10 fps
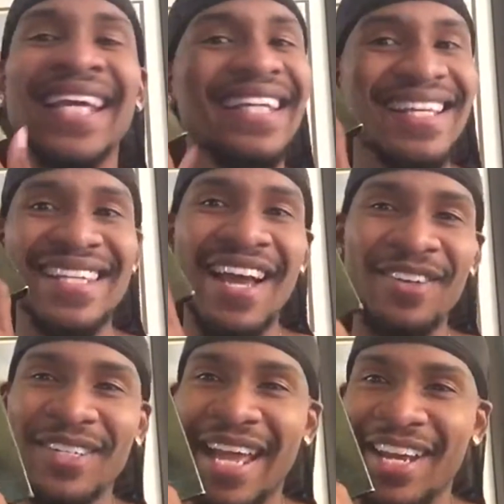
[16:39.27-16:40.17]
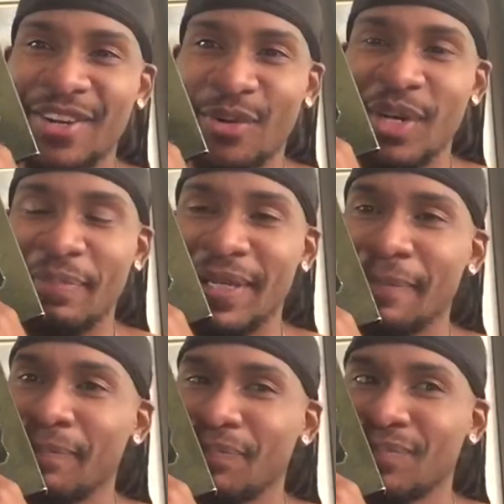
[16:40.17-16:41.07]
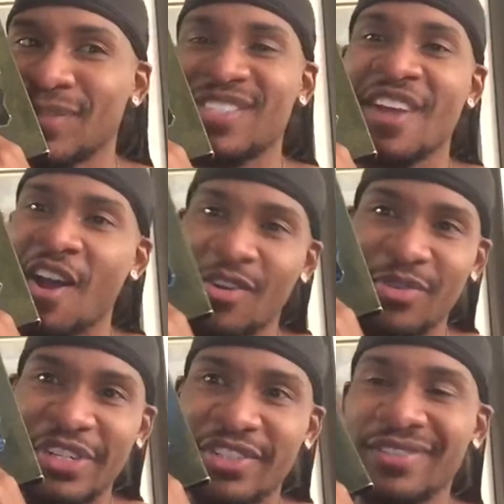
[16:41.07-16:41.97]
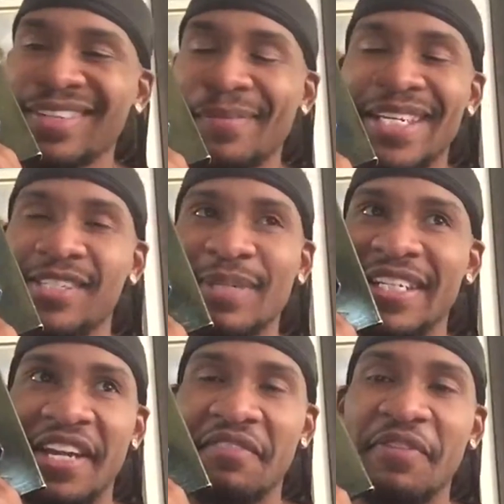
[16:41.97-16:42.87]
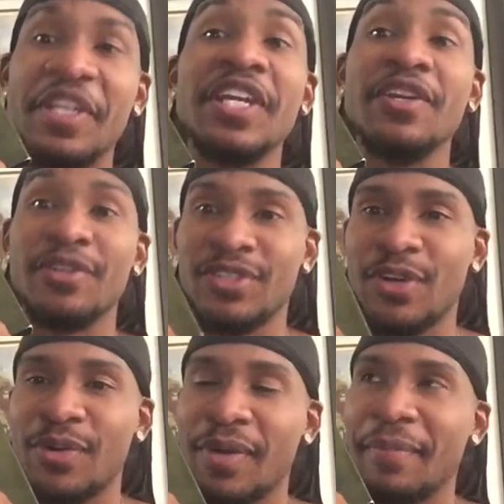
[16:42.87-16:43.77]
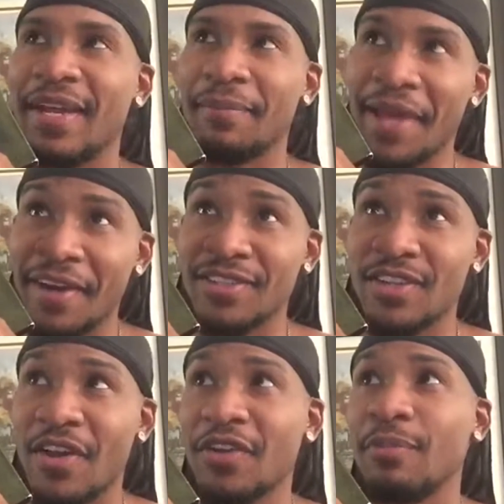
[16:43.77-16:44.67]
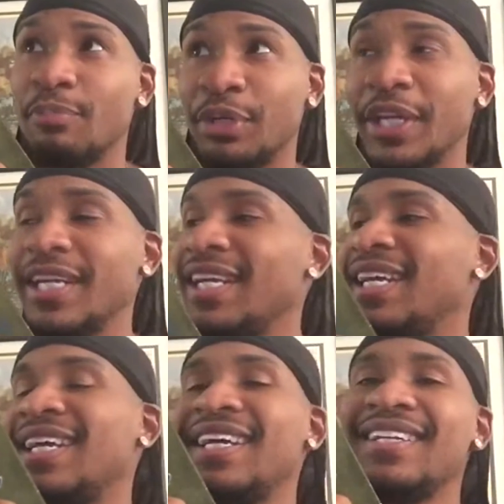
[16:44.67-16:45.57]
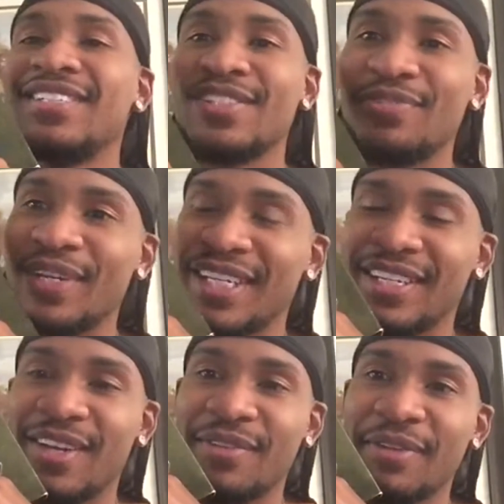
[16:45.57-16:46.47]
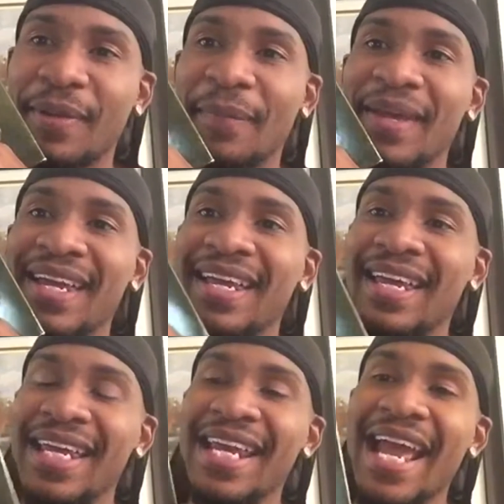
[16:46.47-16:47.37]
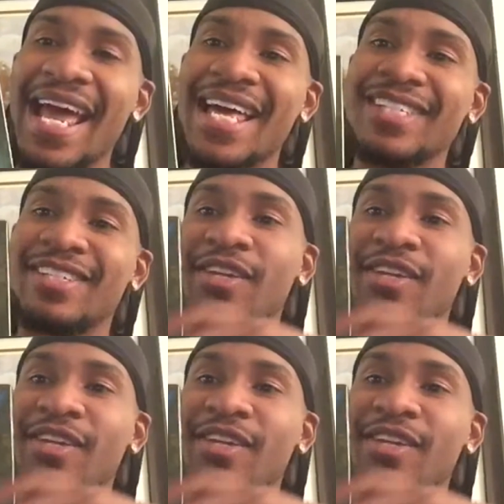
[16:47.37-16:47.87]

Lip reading: That sounds kind of creepy, stalkerish. I mean, he's been dead for years, so I mean, I'm not a stalker, but just fucking love him. He, as